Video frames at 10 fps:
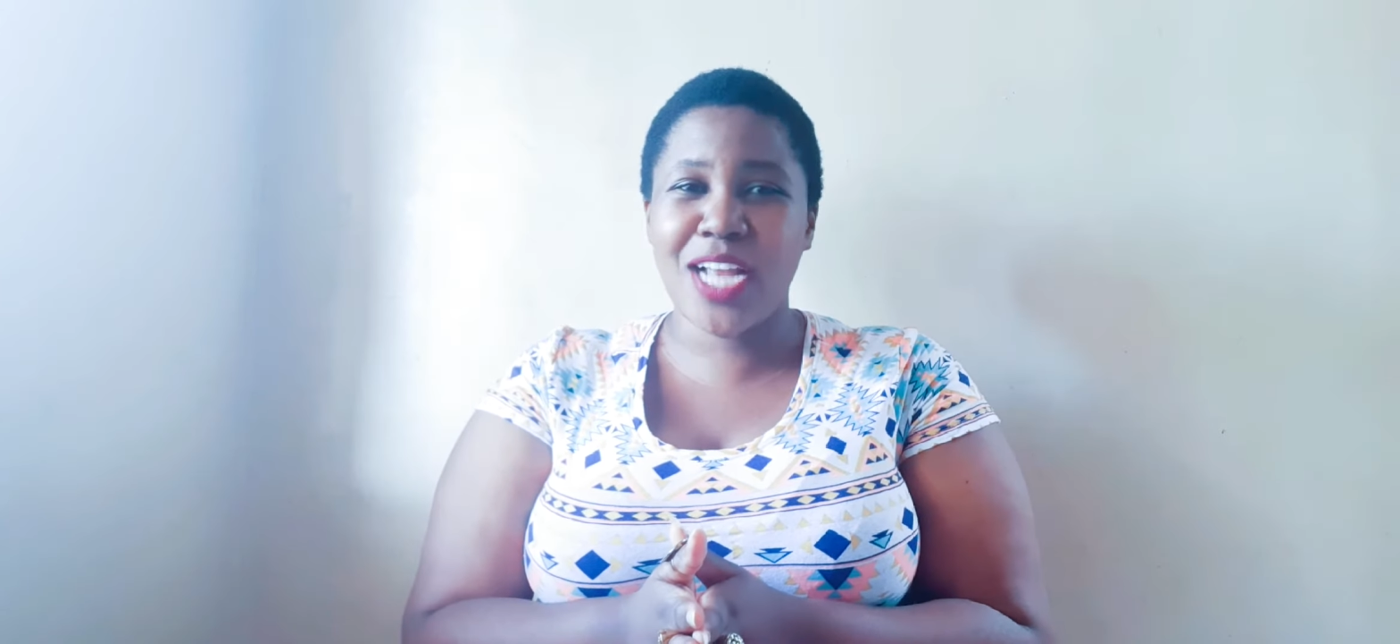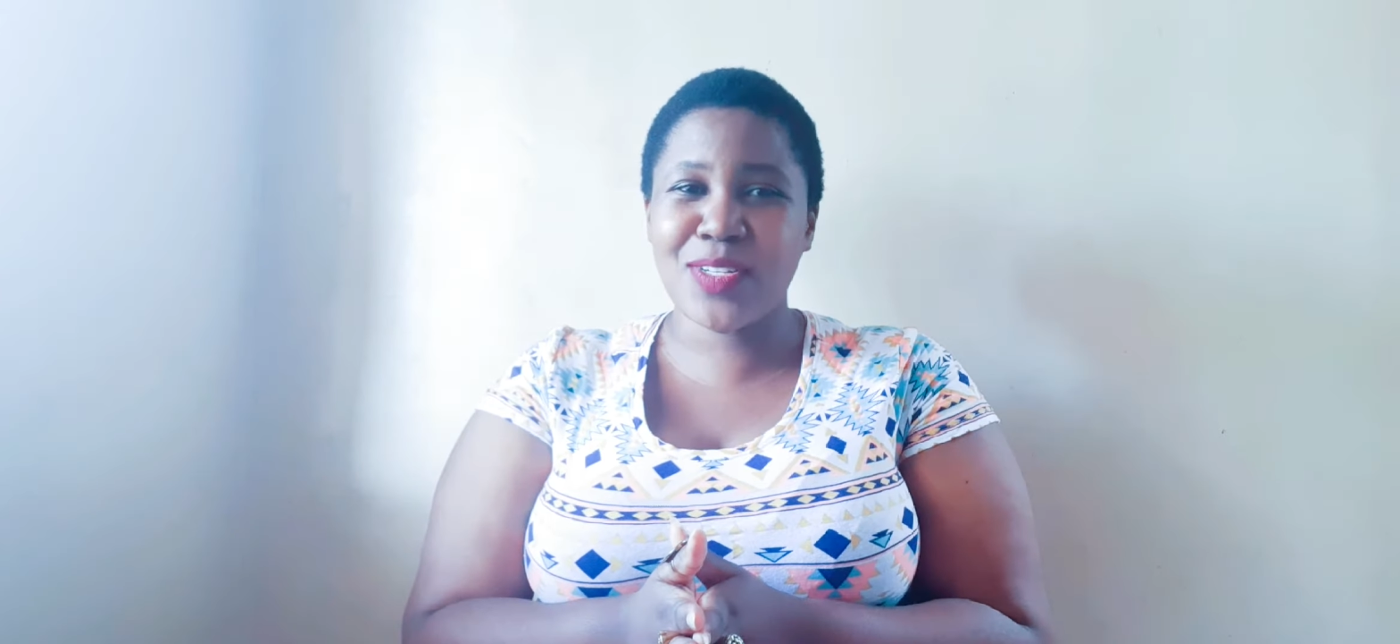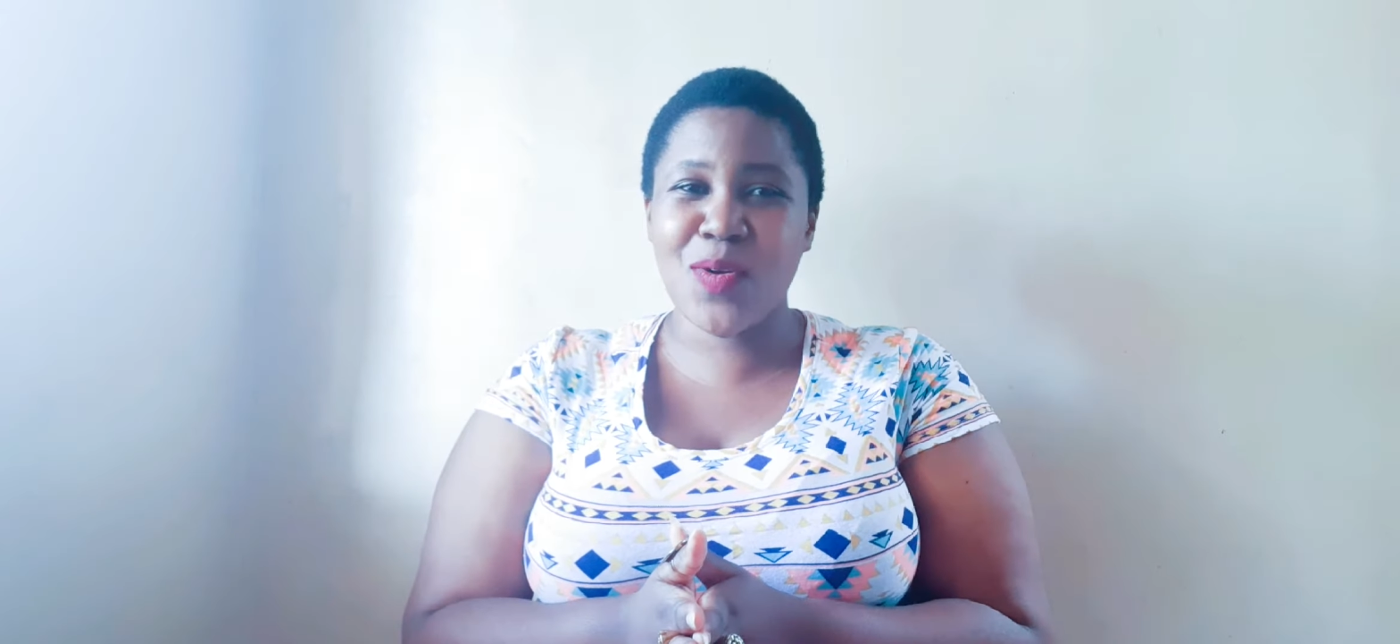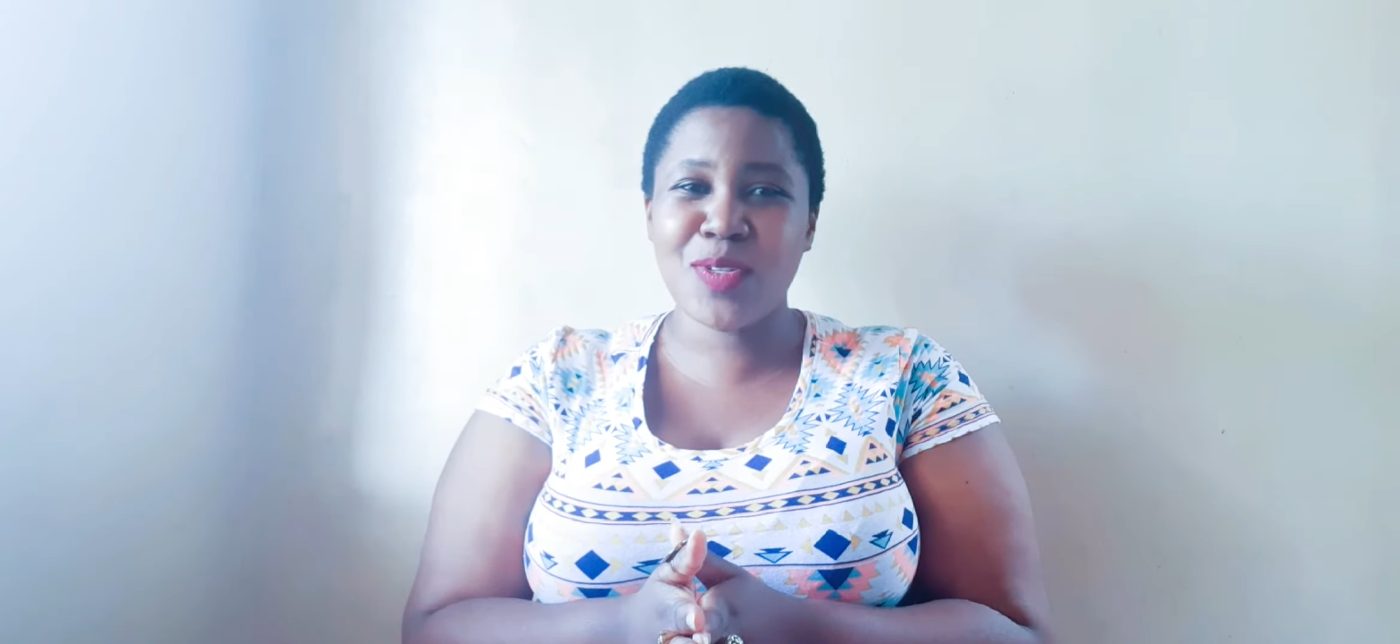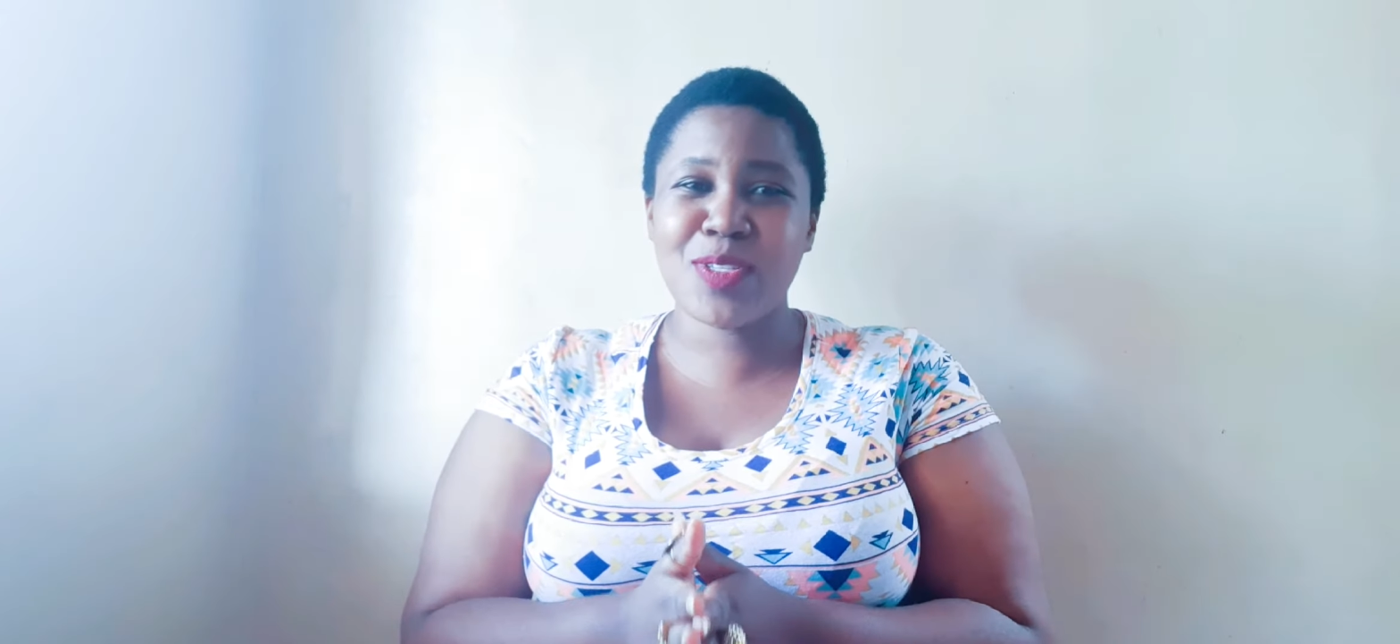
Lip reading: at all.